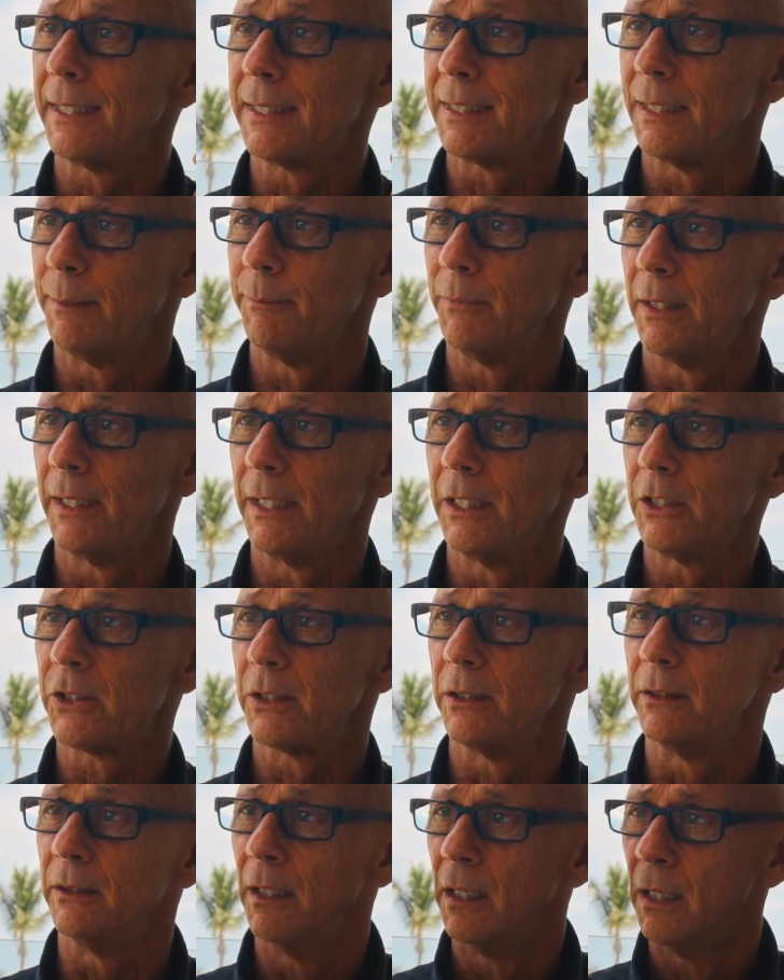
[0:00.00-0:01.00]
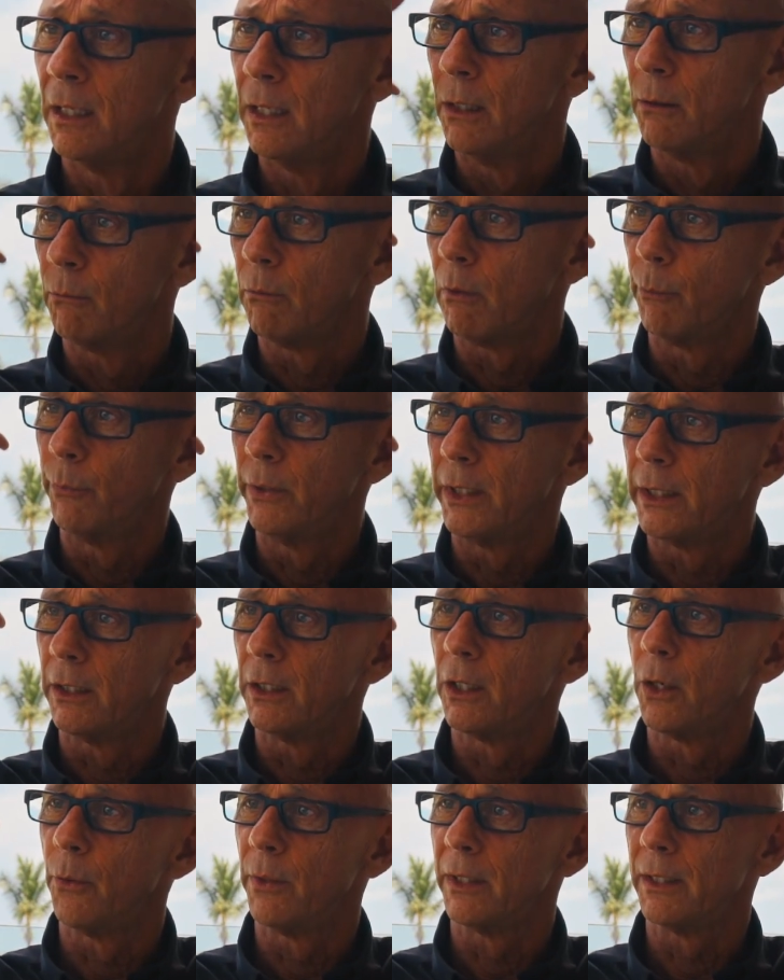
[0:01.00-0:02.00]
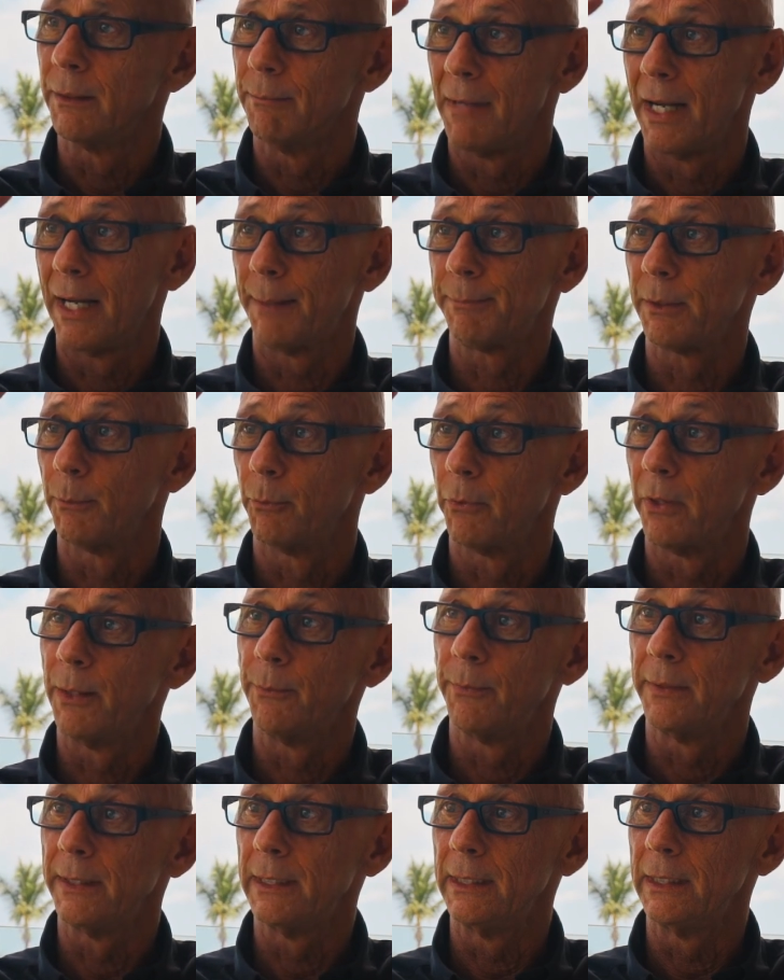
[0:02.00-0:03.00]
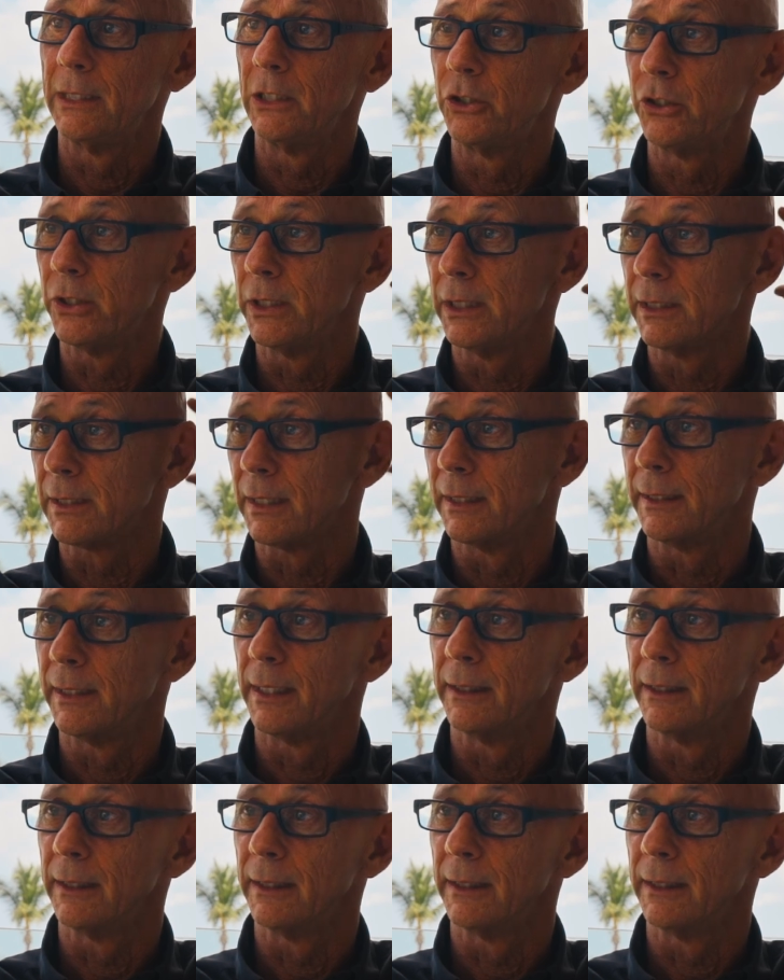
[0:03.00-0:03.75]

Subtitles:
stimulation, where we can go in and map the brain with EEGs and